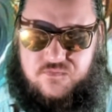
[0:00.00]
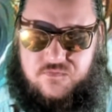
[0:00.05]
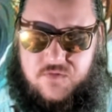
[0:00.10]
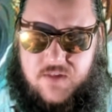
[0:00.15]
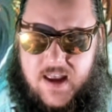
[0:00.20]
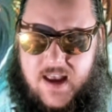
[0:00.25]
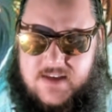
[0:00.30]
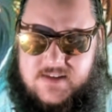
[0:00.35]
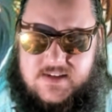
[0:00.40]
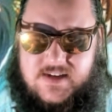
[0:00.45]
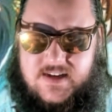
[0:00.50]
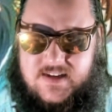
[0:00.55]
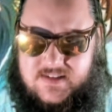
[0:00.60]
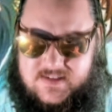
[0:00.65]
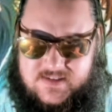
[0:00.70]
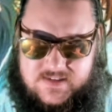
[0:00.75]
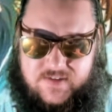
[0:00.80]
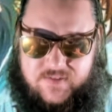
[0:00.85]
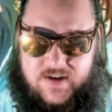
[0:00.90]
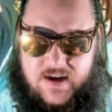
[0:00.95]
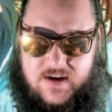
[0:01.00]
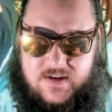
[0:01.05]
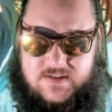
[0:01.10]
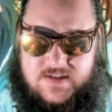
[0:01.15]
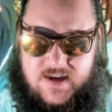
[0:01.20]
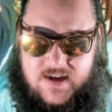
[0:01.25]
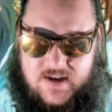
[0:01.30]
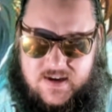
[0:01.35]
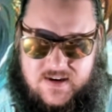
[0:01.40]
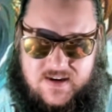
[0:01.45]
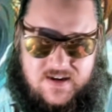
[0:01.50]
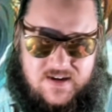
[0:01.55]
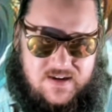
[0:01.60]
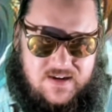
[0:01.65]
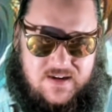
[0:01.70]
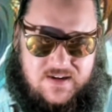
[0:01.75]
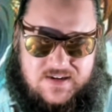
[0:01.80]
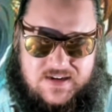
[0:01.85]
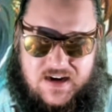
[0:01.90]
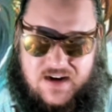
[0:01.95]
As it is, 7 out of 10.
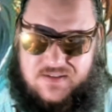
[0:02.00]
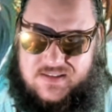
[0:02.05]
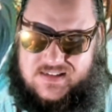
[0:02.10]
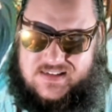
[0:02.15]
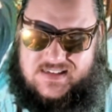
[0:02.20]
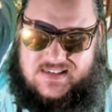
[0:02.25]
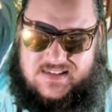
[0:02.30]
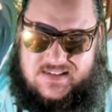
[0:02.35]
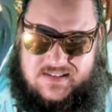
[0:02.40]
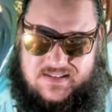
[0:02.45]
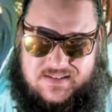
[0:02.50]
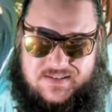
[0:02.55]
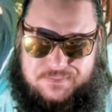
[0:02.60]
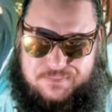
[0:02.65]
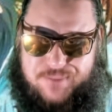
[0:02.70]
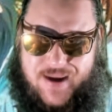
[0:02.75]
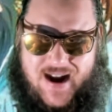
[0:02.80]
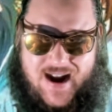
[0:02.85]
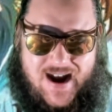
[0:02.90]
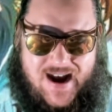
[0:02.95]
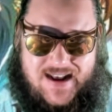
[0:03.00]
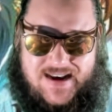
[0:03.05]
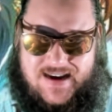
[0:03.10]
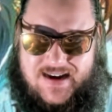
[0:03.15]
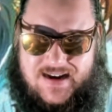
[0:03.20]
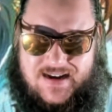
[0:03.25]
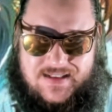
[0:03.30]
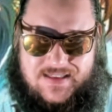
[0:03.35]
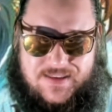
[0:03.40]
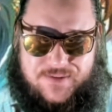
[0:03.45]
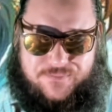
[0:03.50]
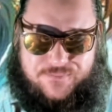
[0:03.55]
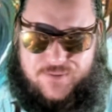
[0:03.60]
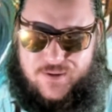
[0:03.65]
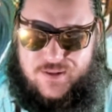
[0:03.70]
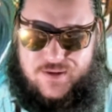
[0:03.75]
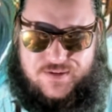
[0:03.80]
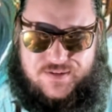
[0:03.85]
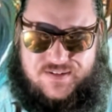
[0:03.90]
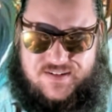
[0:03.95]
Cut out the padding and the
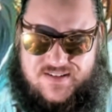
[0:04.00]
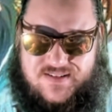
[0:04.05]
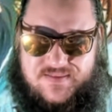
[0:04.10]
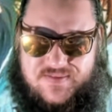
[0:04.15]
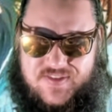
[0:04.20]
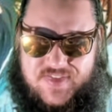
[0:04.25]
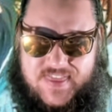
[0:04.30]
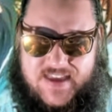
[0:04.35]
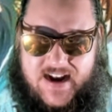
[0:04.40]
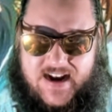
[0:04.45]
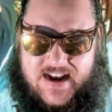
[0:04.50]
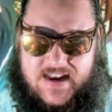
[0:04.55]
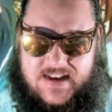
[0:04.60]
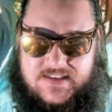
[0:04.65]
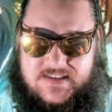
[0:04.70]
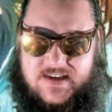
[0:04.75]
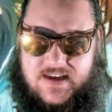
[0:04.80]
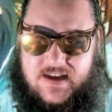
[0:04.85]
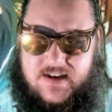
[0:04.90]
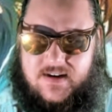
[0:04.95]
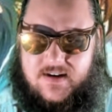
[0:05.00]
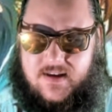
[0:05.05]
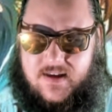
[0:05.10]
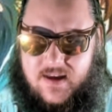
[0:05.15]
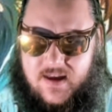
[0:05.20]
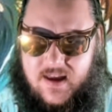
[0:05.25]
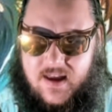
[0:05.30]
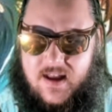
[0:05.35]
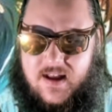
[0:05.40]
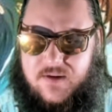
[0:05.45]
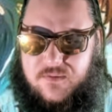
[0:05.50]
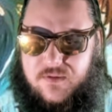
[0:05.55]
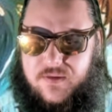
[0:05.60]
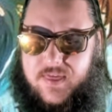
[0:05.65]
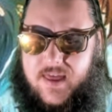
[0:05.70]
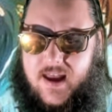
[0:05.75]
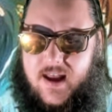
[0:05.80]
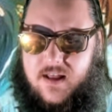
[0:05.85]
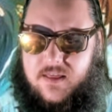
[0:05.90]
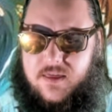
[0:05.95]
filler, 9 out of 10. With
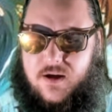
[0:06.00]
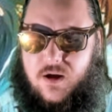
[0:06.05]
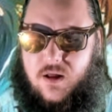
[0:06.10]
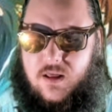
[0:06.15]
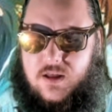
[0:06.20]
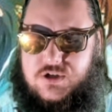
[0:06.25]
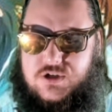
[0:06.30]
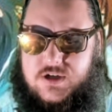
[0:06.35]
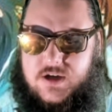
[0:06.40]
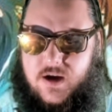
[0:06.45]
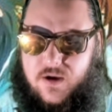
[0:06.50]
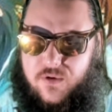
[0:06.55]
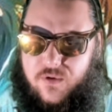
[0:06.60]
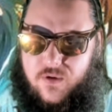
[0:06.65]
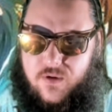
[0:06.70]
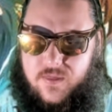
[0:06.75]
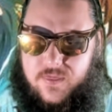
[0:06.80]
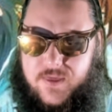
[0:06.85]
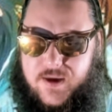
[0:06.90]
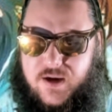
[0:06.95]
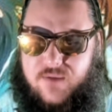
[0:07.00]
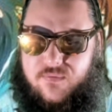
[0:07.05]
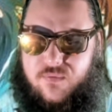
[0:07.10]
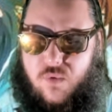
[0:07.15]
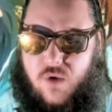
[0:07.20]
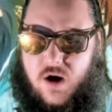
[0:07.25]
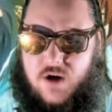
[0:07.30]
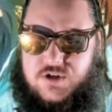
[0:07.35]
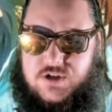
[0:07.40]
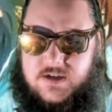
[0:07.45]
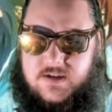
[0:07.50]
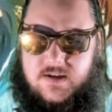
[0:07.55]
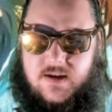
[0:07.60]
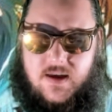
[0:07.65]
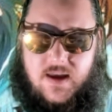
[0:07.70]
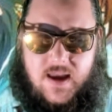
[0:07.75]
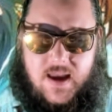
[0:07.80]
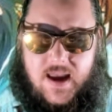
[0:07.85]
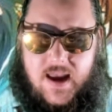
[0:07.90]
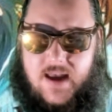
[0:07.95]
that, though, I'll let you go. Thank you for watching.
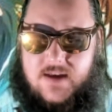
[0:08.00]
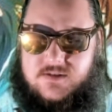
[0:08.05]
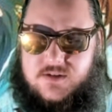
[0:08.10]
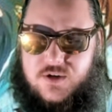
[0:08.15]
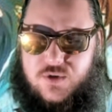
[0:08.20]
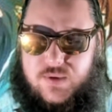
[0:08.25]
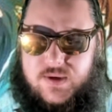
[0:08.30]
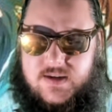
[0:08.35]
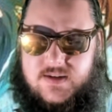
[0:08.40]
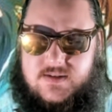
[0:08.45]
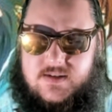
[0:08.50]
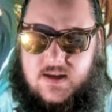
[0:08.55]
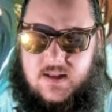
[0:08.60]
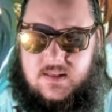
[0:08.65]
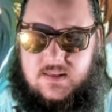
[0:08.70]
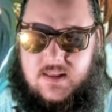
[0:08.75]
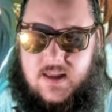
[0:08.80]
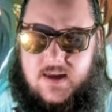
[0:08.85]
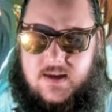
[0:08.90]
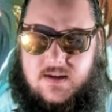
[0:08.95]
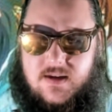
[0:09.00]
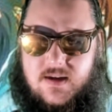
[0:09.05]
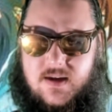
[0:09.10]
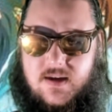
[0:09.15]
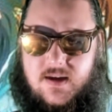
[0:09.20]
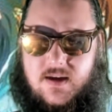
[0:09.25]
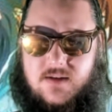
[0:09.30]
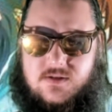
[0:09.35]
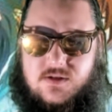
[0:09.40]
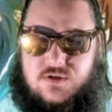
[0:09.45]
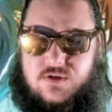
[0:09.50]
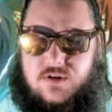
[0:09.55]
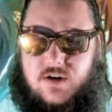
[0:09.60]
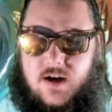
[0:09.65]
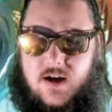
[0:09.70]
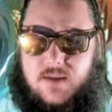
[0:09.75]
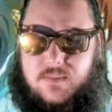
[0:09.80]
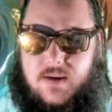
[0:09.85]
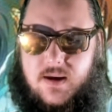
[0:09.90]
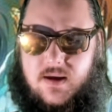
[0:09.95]
As always, like,
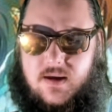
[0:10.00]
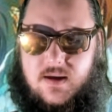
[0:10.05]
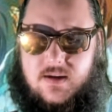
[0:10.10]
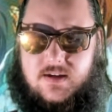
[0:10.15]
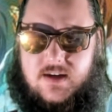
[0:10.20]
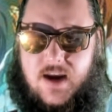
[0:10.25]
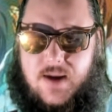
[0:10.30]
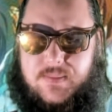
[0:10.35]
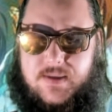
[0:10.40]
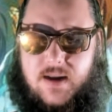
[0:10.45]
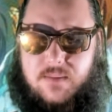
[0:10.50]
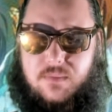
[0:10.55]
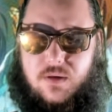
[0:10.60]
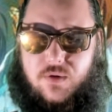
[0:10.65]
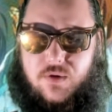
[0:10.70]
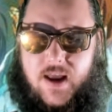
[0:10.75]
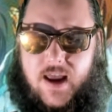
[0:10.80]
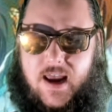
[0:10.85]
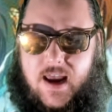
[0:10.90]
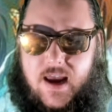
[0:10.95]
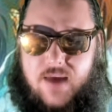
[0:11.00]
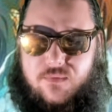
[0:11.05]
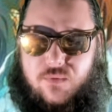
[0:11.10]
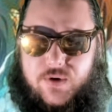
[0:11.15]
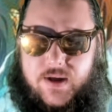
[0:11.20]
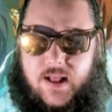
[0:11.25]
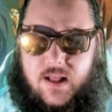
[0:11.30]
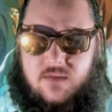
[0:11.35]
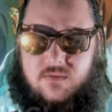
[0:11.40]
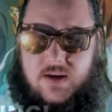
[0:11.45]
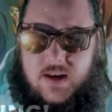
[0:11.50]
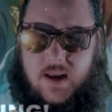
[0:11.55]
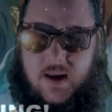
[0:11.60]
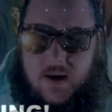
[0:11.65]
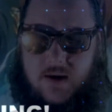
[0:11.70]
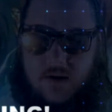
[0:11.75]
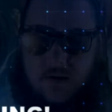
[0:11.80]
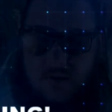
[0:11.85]
subscribe, comment down below, and have one hell of a day.